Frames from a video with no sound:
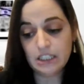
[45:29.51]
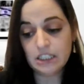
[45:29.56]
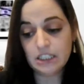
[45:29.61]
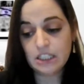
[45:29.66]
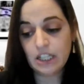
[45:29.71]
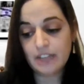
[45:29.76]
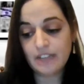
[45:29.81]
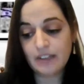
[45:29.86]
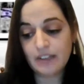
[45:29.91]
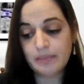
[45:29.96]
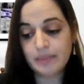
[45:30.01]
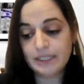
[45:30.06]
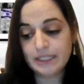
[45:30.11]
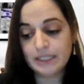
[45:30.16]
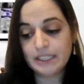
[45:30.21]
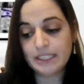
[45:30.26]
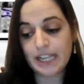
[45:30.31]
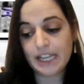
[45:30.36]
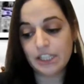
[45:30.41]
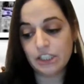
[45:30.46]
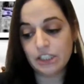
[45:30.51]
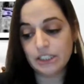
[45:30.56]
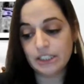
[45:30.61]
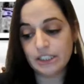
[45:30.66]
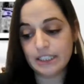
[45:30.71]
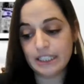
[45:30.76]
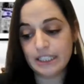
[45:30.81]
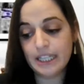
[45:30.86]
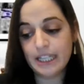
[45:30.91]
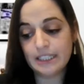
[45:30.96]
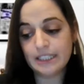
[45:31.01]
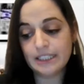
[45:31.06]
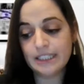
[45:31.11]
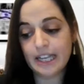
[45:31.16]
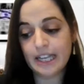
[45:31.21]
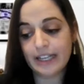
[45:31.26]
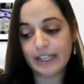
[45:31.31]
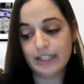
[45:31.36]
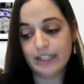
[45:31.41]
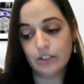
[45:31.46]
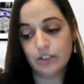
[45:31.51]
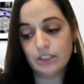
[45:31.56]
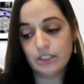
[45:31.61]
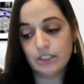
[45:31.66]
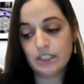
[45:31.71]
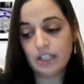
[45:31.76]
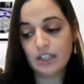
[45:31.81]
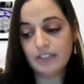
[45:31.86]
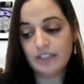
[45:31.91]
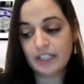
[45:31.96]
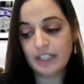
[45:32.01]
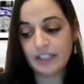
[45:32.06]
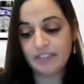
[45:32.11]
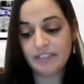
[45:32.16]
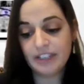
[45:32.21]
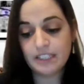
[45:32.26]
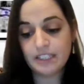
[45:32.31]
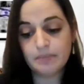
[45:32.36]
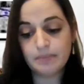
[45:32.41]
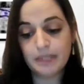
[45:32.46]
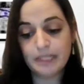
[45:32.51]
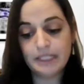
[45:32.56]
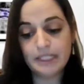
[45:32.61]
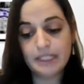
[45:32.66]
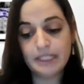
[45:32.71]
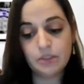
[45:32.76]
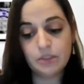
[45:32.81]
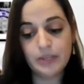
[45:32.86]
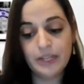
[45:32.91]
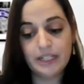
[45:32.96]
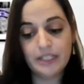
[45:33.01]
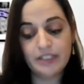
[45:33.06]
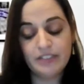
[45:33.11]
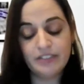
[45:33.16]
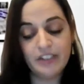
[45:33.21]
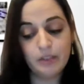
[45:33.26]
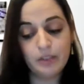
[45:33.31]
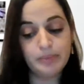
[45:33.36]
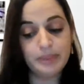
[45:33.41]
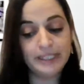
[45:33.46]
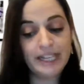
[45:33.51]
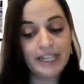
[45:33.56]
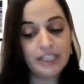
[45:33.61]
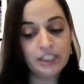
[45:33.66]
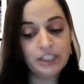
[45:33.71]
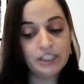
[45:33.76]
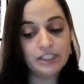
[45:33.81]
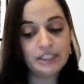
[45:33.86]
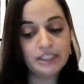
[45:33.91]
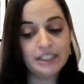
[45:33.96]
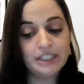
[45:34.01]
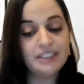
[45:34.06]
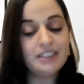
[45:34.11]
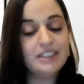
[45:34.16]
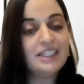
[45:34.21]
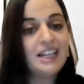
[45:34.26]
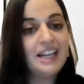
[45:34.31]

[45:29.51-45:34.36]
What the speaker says: Slovak Business Agency, and SARIO, Slovak Investment and Trade Development Agency.